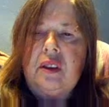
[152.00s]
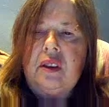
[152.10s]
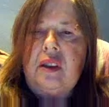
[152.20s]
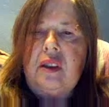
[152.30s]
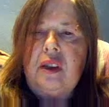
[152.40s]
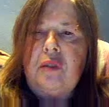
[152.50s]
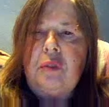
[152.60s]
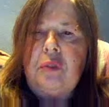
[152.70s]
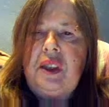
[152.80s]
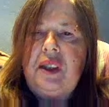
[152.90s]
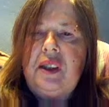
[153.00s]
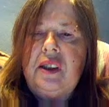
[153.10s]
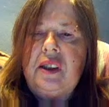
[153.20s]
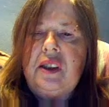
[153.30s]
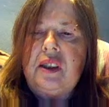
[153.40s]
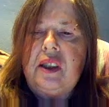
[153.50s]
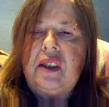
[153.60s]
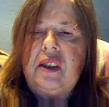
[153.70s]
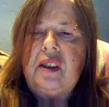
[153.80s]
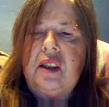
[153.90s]
Love, peace,
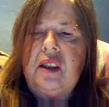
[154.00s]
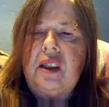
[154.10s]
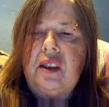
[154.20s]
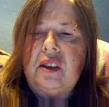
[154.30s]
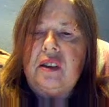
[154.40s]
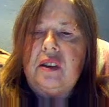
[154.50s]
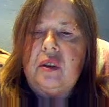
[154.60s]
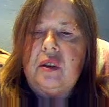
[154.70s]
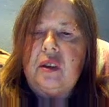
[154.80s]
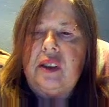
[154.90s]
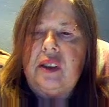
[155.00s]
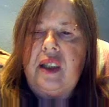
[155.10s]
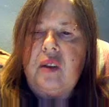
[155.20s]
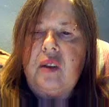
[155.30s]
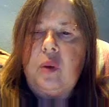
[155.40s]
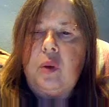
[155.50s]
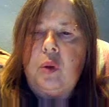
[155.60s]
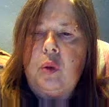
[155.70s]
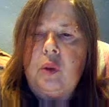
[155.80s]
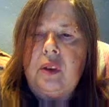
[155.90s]
that's not that
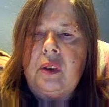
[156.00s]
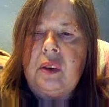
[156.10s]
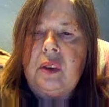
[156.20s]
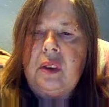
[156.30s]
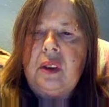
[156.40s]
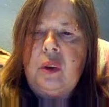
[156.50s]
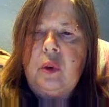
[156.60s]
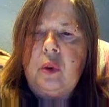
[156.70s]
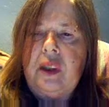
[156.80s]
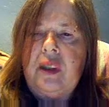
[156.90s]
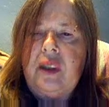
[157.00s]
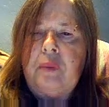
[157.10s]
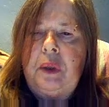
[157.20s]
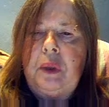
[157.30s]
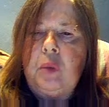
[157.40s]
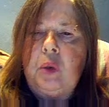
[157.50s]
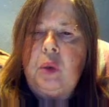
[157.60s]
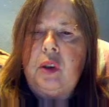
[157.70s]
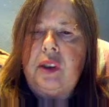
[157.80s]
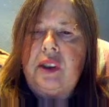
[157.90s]
old. And But
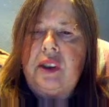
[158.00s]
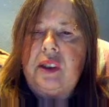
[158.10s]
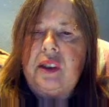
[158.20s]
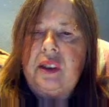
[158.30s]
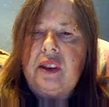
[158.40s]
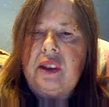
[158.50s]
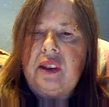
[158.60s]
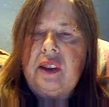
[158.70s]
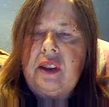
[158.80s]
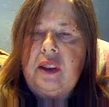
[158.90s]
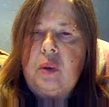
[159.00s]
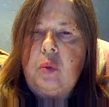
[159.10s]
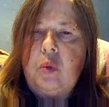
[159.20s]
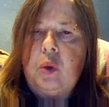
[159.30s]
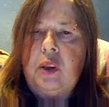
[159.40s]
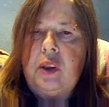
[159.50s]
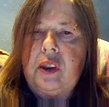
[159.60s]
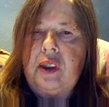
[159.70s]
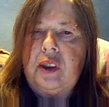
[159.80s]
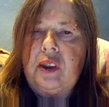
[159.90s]
work, work
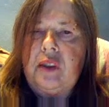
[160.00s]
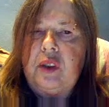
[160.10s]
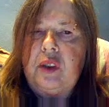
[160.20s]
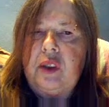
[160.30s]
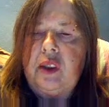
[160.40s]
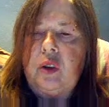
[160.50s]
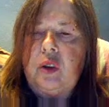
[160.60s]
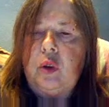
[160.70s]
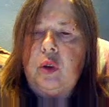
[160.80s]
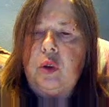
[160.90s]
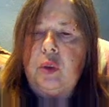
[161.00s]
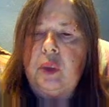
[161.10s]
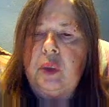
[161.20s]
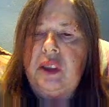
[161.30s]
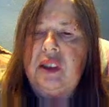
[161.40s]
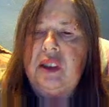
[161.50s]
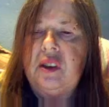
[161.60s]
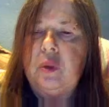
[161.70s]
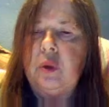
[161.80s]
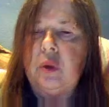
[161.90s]
is very old and we need
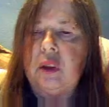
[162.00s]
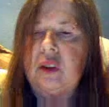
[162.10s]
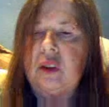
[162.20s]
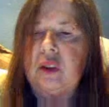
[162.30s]
to work